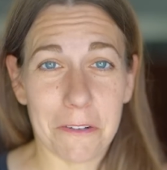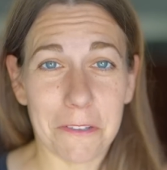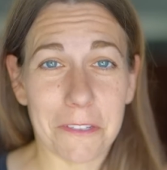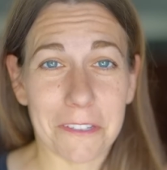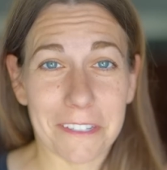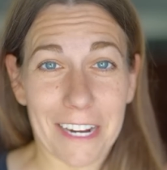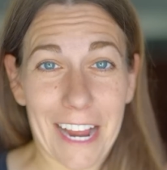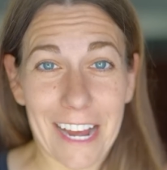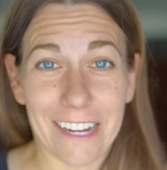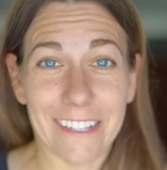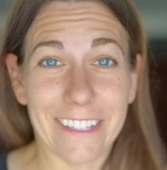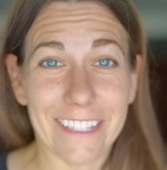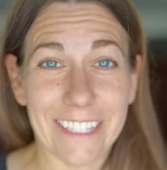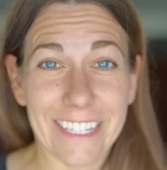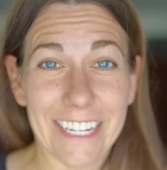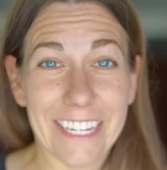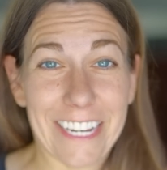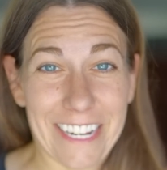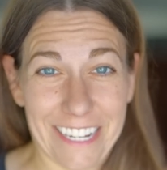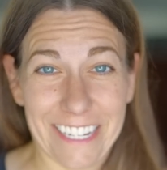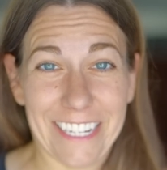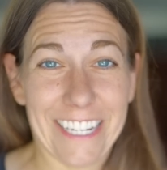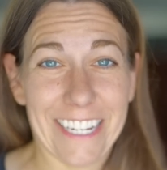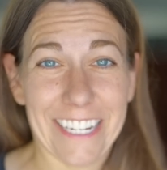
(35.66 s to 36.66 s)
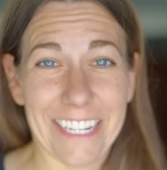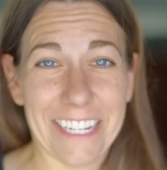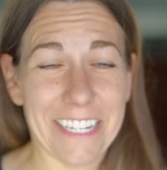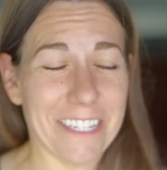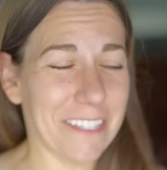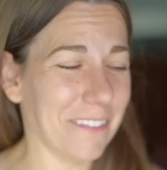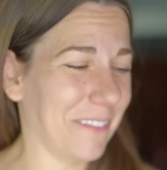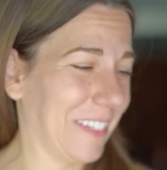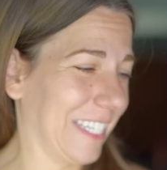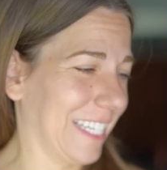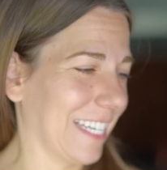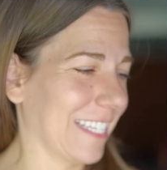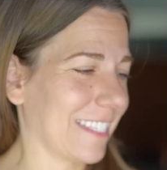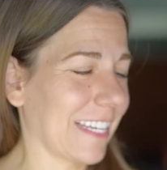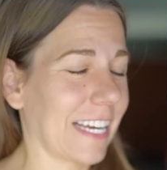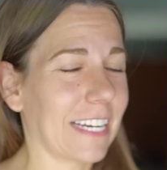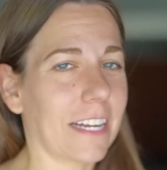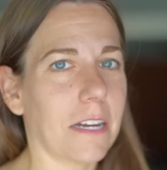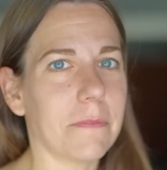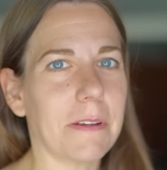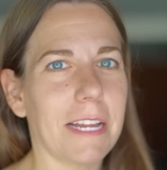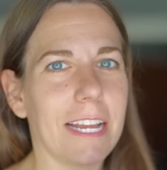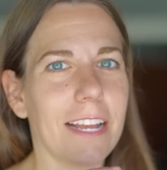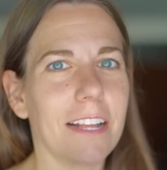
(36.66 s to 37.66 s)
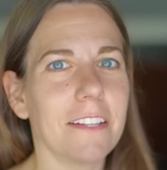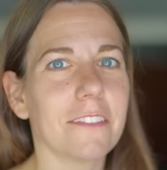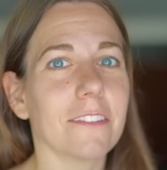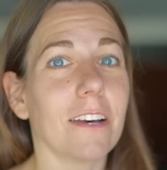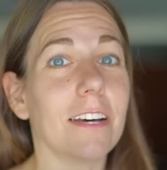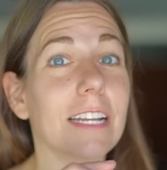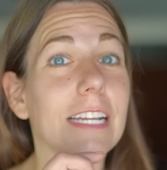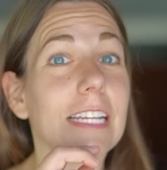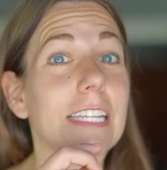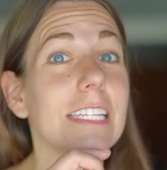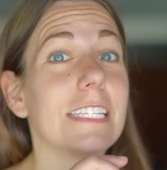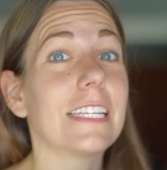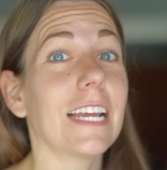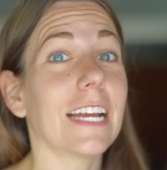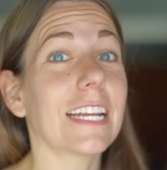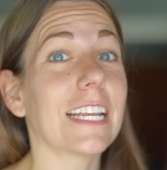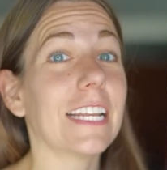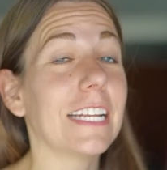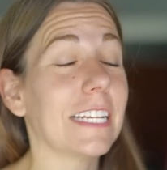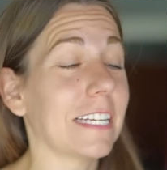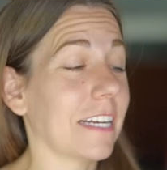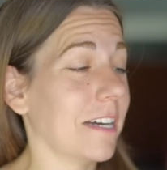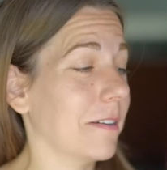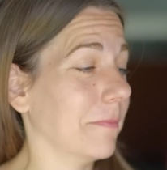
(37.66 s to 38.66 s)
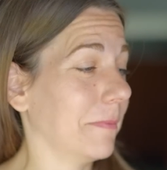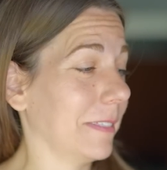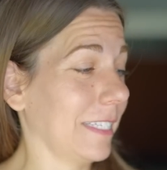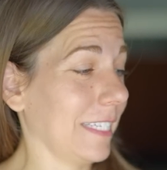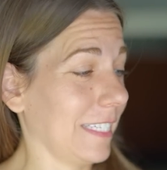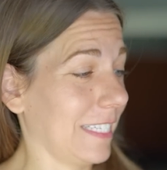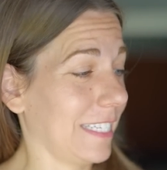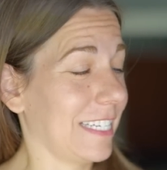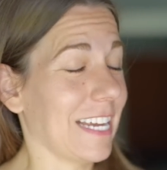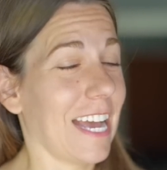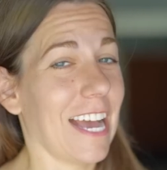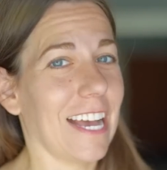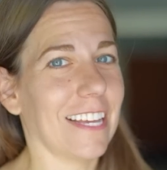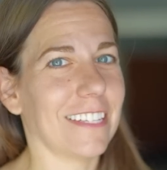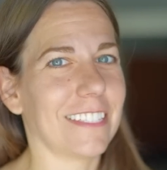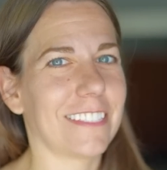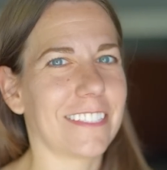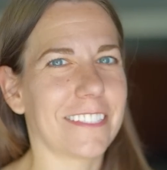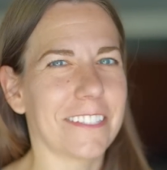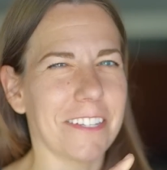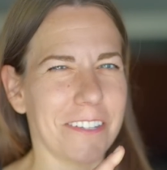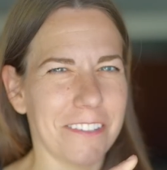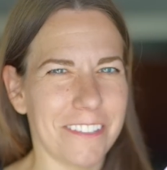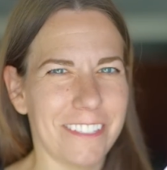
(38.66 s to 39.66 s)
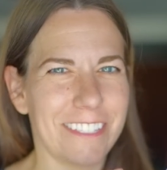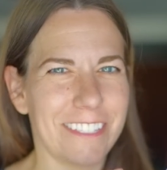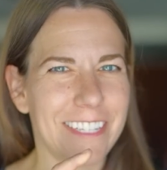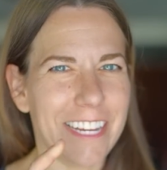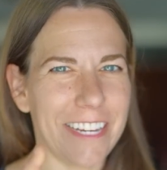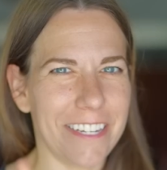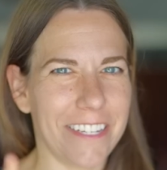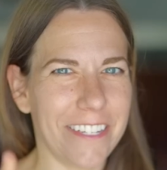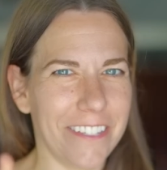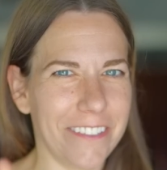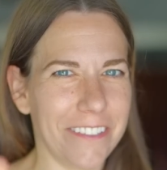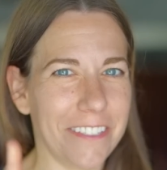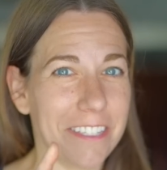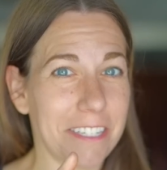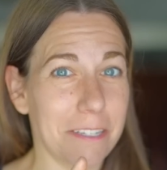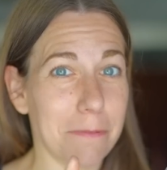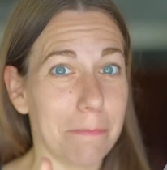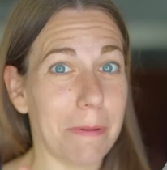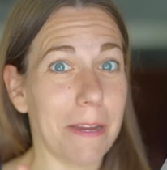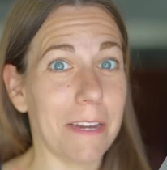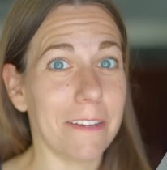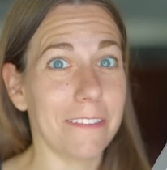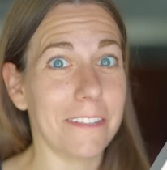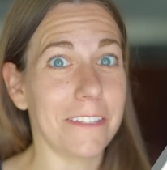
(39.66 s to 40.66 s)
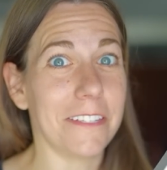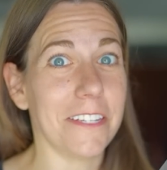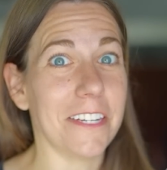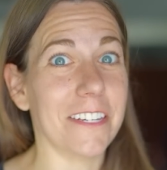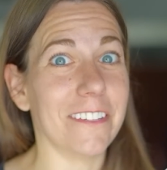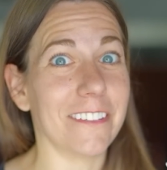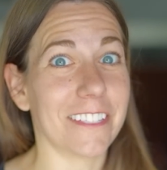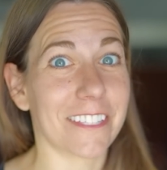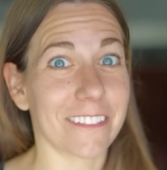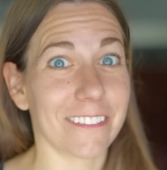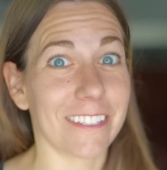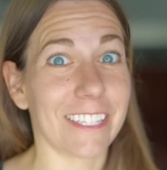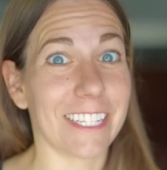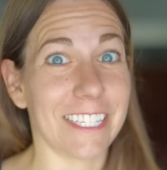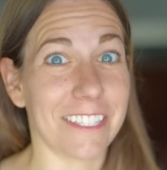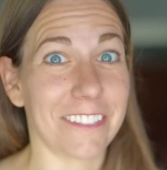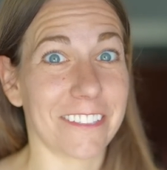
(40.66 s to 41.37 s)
older Allie cutting in here because I got my hands on a second company's test, so stay tuned to compare the two, it's really